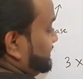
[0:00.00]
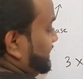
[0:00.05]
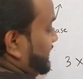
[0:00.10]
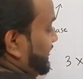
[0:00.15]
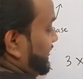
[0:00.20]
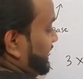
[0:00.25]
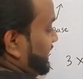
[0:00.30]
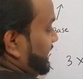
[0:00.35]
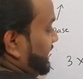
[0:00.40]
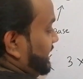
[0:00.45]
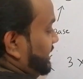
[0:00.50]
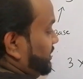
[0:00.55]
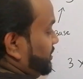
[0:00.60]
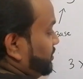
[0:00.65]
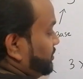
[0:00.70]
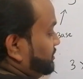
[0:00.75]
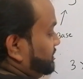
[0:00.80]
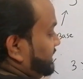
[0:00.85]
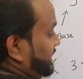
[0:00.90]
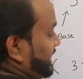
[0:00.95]
3
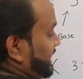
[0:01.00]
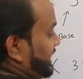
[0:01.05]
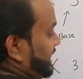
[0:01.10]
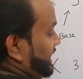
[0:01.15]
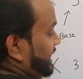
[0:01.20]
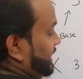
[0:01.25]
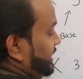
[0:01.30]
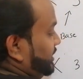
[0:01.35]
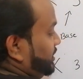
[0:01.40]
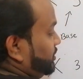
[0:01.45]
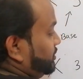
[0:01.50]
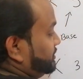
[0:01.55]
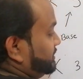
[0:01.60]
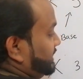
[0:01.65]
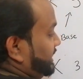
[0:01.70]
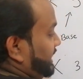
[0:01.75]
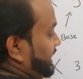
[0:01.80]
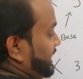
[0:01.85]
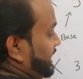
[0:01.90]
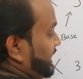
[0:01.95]
into 3
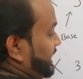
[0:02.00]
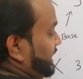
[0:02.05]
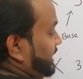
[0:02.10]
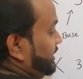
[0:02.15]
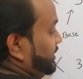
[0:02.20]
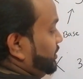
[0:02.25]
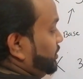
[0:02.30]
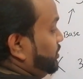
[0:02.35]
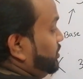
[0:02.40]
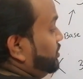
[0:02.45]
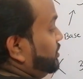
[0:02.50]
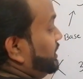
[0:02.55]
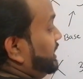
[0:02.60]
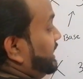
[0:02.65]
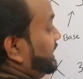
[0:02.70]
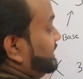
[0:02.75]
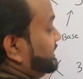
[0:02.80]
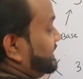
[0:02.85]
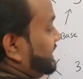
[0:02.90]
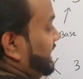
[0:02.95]
into 3
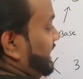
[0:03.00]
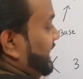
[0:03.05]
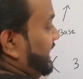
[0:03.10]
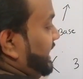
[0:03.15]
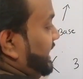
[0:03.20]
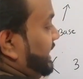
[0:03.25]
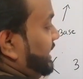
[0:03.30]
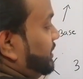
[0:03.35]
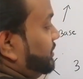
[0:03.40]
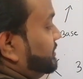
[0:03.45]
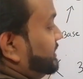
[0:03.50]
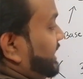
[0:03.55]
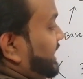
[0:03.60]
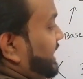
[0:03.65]
into 3 into